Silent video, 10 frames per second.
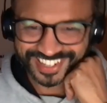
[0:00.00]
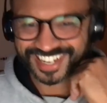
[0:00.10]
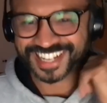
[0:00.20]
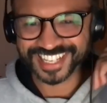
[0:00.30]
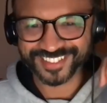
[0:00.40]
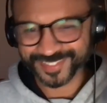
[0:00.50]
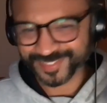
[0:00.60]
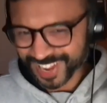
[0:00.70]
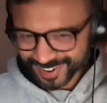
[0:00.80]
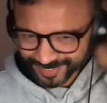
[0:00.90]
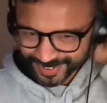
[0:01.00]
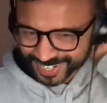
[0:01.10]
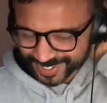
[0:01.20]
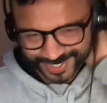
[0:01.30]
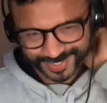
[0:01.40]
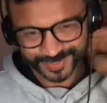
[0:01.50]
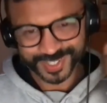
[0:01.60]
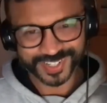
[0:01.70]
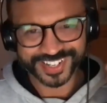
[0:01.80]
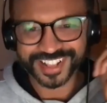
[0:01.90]
connecting from halfway across the
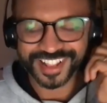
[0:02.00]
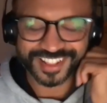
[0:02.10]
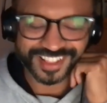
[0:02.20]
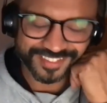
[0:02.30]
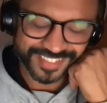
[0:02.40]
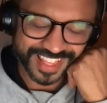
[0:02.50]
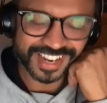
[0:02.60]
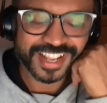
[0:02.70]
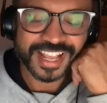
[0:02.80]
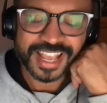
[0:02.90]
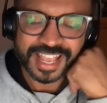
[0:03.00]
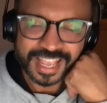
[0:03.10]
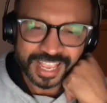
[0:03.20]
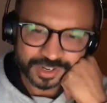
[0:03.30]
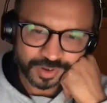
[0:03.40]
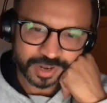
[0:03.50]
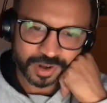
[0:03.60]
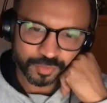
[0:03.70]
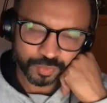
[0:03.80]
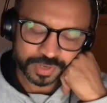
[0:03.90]
world. I love that, and and
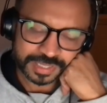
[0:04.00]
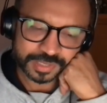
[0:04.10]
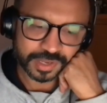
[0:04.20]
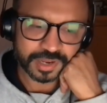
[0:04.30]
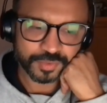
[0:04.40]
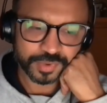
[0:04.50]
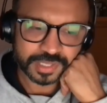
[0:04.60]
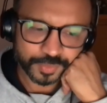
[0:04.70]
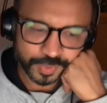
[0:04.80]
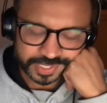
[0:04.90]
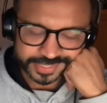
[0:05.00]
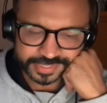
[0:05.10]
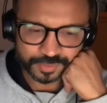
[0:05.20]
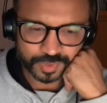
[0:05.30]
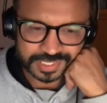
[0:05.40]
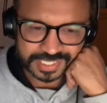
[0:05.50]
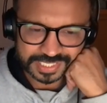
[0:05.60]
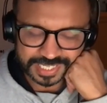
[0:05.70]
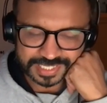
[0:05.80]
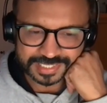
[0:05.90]
I really, I really wanted wanted
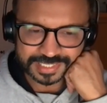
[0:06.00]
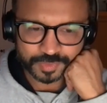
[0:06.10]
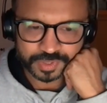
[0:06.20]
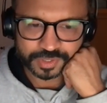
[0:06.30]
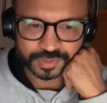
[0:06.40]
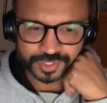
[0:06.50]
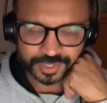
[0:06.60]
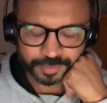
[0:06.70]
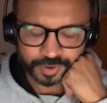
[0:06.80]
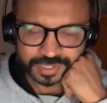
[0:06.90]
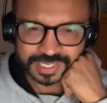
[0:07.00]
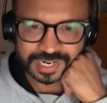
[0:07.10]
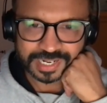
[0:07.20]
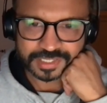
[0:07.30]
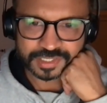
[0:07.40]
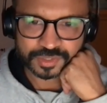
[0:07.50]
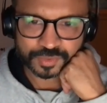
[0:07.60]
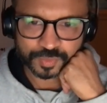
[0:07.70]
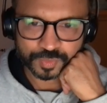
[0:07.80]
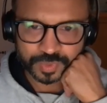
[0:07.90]
to get someone onto the podcast
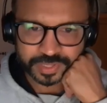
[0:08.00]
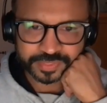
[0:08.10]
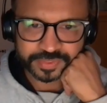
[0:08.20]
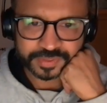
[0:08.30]
with